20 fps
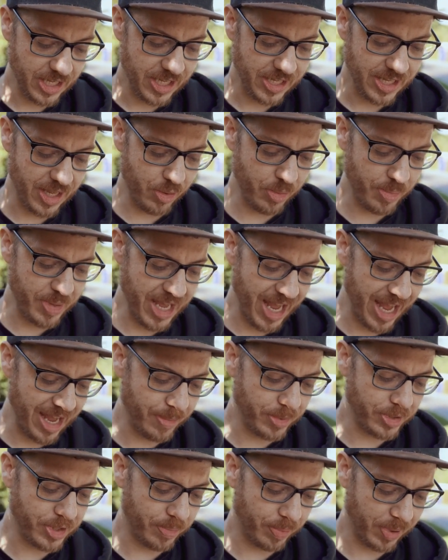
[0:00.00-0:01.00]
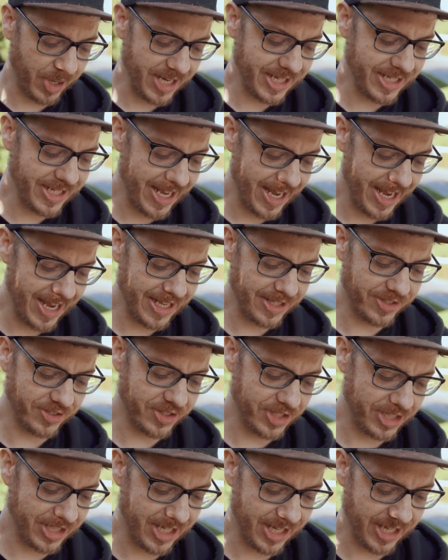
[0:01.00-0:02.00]
They will be able to place their hands on
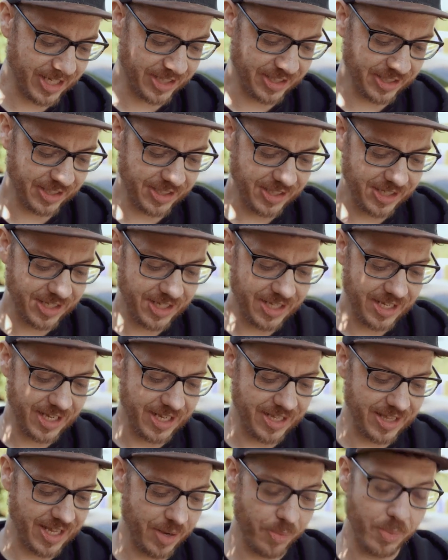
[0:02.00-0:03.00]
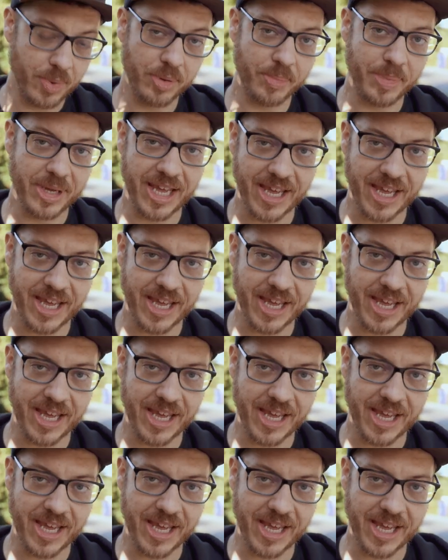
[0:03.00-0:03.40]
the sick, and they will be